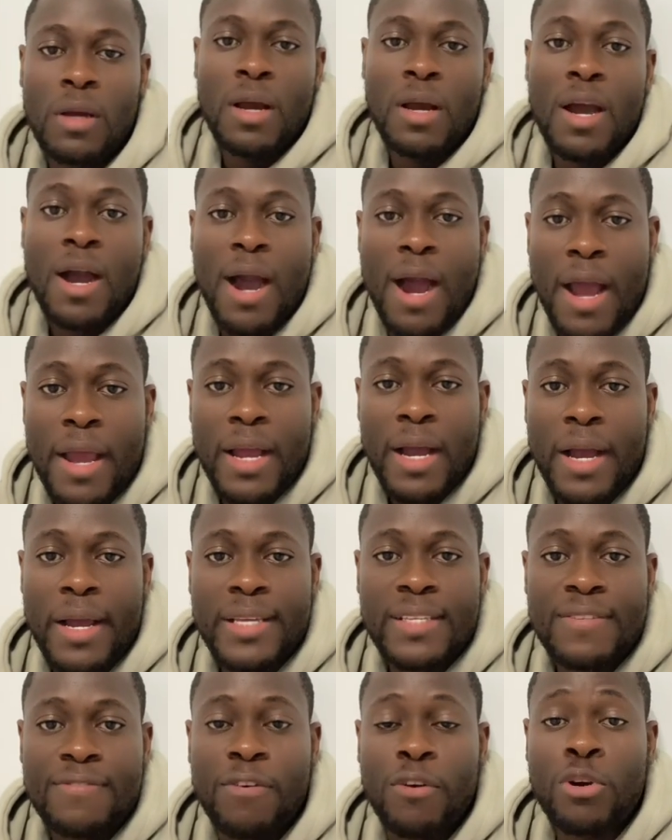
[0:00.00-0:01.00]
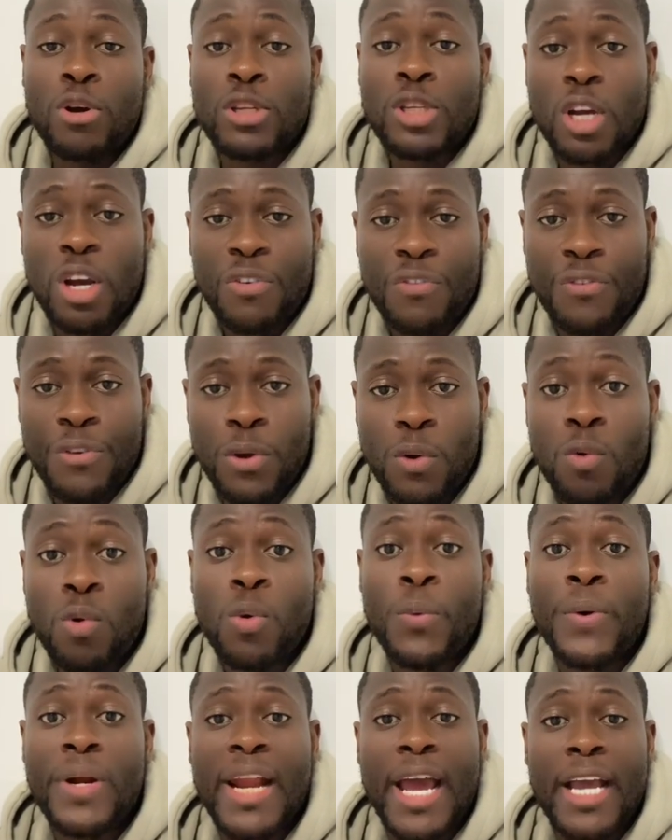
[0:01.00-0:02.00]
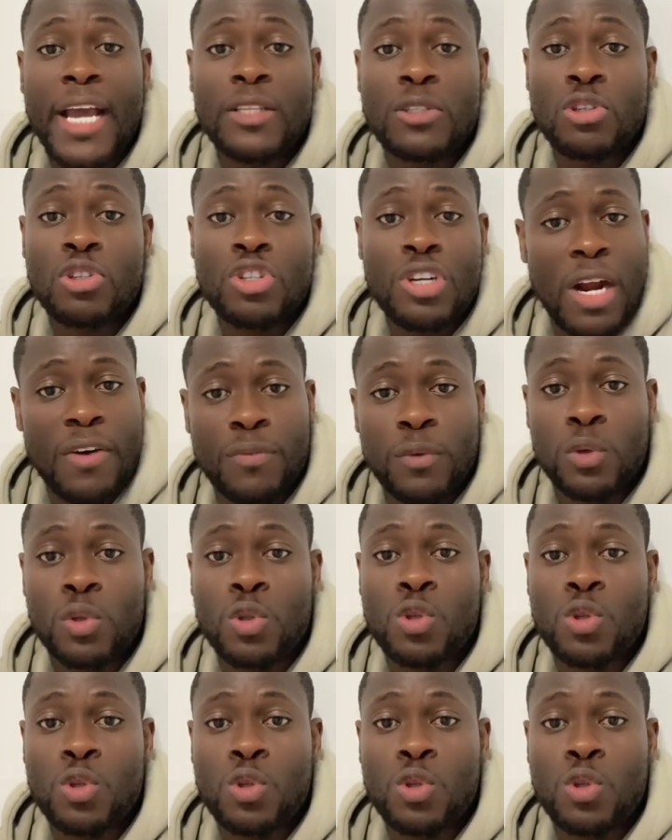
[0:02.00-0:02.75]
Hi guys, for those of you who would like to travel